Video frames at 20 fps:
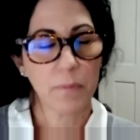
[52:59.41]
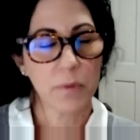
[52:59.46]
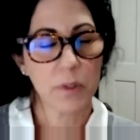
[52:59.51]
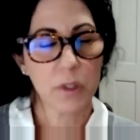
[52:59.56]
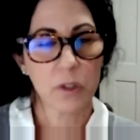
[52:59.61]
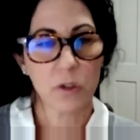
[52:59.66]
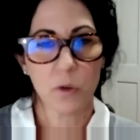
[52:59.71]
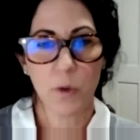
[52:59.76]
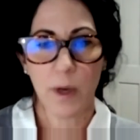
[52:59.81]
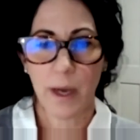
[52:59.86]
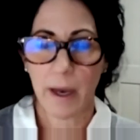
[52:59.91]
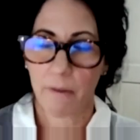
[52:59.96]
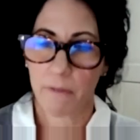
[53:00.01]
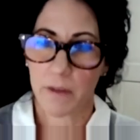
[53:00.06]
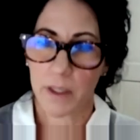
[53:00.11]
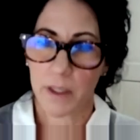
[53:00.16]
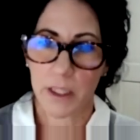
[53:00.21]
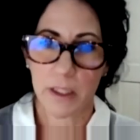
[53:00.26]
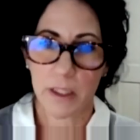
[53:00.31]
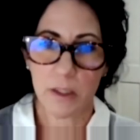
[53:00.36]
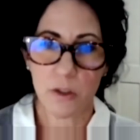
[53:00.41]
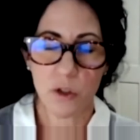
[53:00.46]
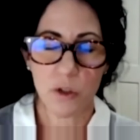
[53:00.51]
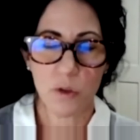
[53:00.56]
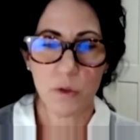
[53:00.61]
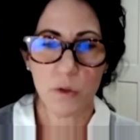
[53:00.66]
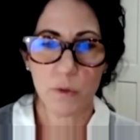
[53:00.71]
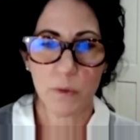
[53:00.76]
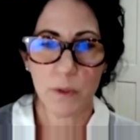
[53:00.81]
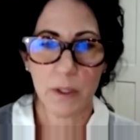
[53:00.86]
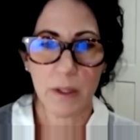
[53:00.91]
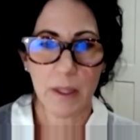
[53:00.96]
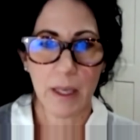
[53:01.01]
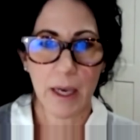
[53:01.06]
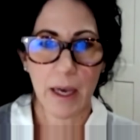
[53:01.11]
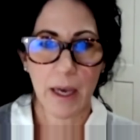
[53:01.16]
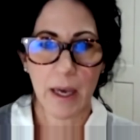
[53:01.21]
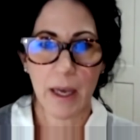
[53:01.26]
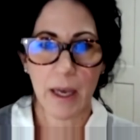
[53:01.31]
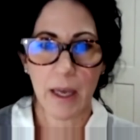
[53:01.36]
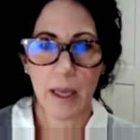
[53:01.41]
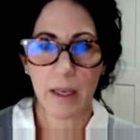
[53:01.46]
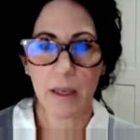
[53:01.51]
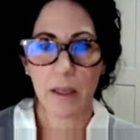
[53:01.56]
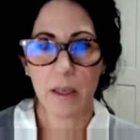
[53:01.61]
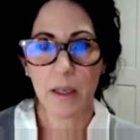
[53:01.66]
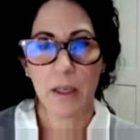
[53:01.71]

did you have any issues with that?